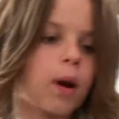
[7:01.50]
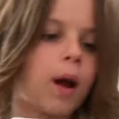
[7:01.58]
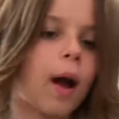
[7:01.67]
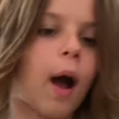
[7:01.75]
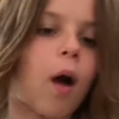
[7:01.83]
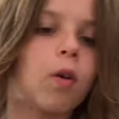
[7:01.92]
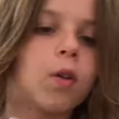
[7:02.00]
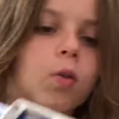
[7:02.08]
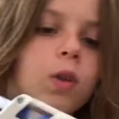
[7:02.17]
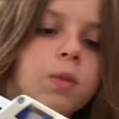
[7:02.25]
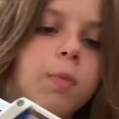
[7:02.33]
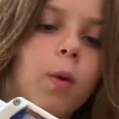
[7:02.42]
out, I'll glue
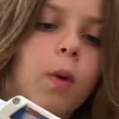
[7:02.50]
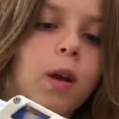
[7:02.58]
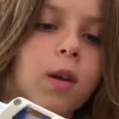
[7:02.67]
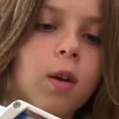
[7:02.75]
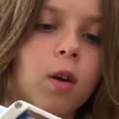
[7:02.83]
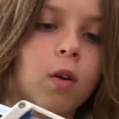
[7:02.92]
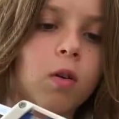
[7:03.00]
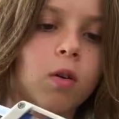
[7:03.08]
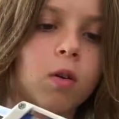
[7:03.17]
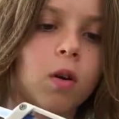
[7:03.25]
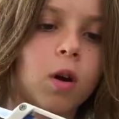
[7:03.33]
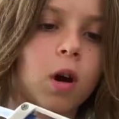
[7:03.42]
this part right here
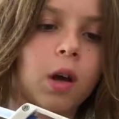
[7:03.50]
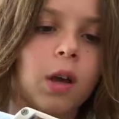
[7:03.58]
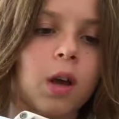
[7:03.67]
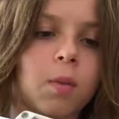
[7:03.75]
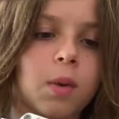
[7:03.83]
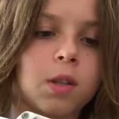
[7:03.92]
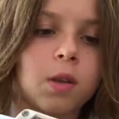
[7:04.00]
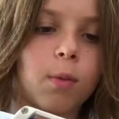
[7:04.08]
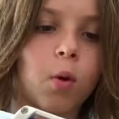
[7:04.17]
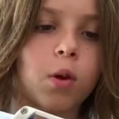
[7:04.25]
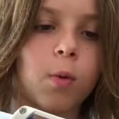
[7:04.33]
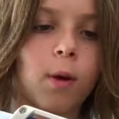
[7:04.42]
uh, again because I
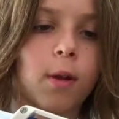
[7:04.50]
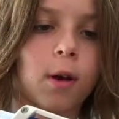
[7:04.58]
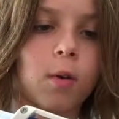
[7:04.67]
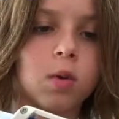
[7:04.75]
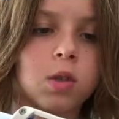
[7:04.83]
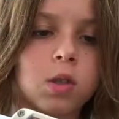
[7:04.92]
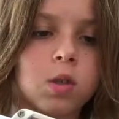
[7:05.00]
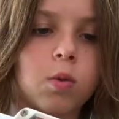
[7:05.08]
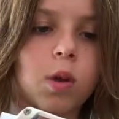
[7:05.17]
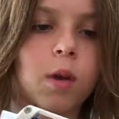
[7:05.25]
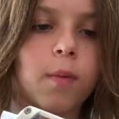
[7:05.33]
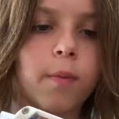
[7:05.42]
broke it while I was
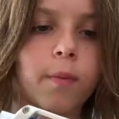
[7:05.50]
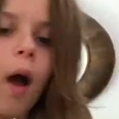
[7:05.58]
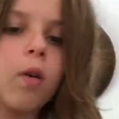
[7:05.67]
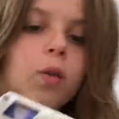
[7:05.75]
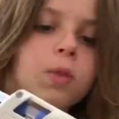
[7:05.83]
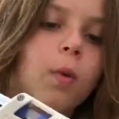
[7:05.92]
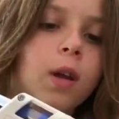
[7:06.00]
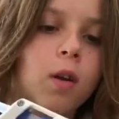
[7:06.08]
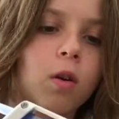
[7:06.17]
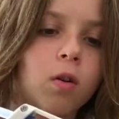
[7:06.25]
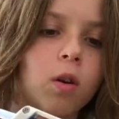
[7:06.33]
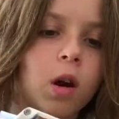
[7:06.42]
doing it. I'll glue this
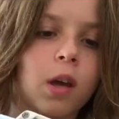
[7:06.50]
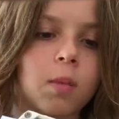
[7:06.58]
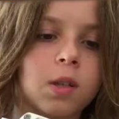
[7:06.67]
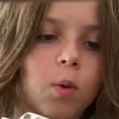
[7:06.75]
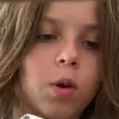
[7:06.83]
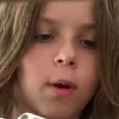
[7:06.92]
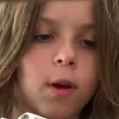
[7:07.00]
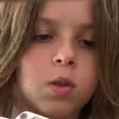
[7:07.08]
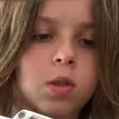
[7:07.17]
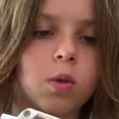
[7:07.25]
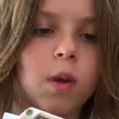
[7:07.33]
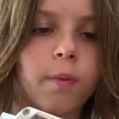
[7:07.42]
part right
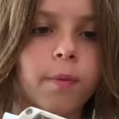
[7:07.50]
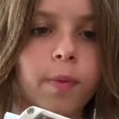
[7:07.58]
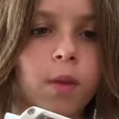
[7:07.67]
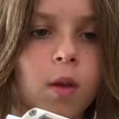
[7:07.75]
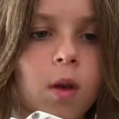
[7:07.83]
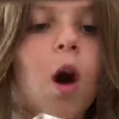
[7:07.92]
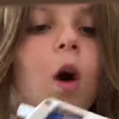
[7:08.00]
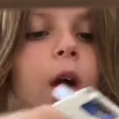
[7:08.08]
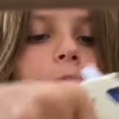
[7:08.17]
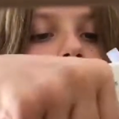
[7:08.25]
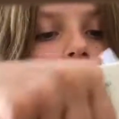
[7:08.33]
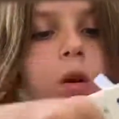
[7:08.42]
here
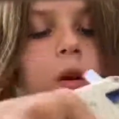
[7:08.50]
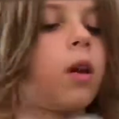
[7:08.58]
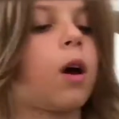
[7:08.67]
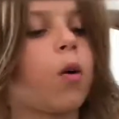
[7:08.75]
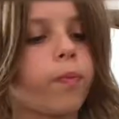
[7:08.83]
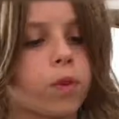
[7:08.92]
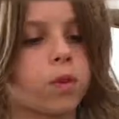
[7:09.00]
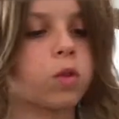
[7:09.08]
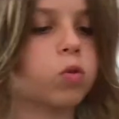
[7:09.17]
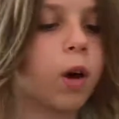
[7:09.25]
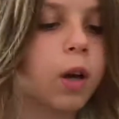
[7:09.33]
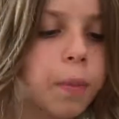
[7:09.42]
uh, again because I broke
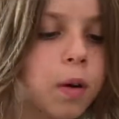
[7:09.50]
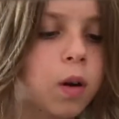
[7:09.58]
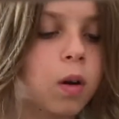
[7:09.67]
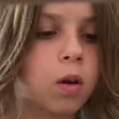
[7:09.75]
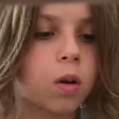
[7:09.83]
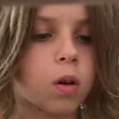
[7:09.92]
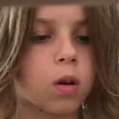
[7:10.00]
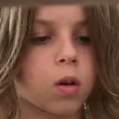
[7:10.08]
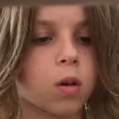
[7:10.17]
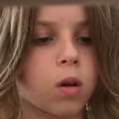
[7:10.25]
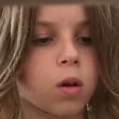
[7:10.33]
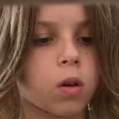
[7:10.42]
it while
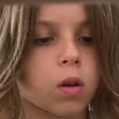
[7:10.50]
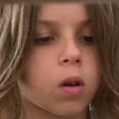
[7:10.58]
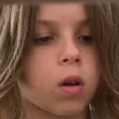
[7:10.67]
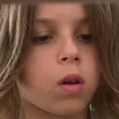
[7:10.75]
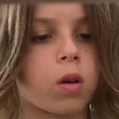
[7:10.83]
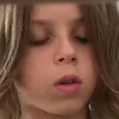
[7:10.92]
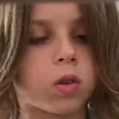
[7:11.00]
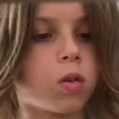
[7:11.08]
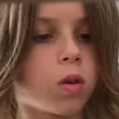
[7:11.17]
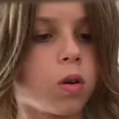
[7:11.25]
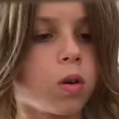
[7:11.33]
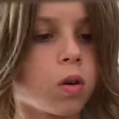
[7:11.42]
I was doing it.